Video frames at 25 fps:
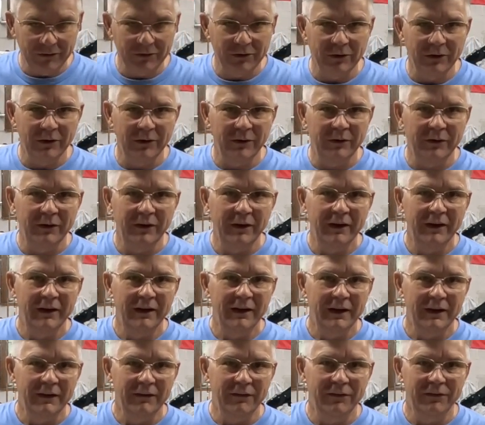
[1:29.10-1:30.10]
So
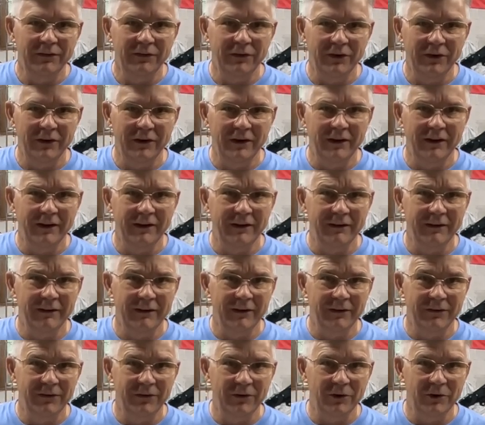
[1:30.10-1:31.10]
if
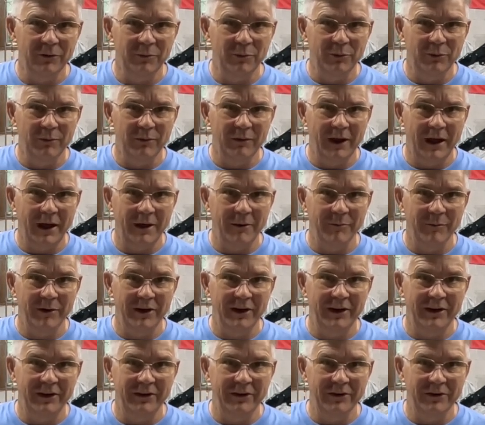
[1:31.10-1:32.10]
you're like
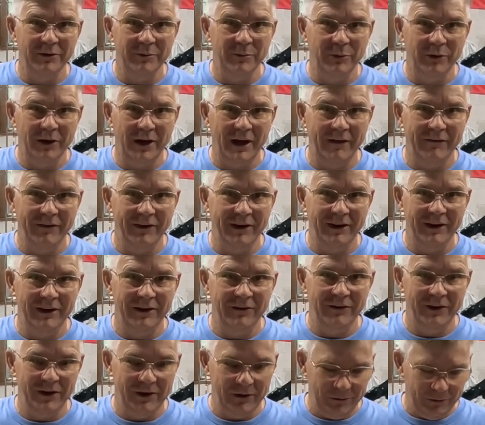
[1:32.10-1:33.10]
me, you're a private
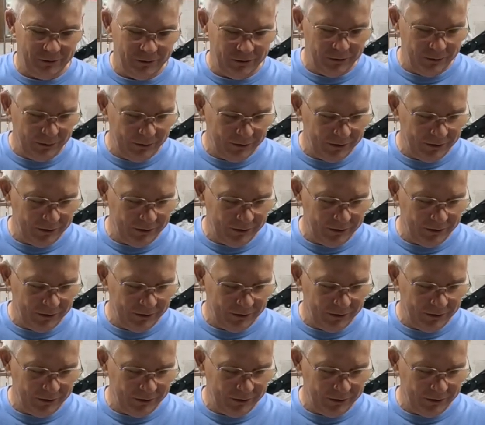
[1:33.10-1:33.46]
individual who